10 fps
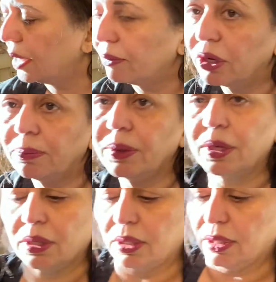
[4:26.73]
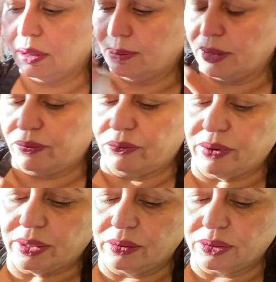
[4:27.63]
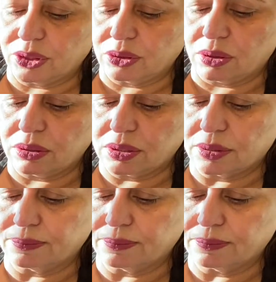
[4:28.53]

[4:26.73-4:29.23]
gonna put in a little bit of the regular salt.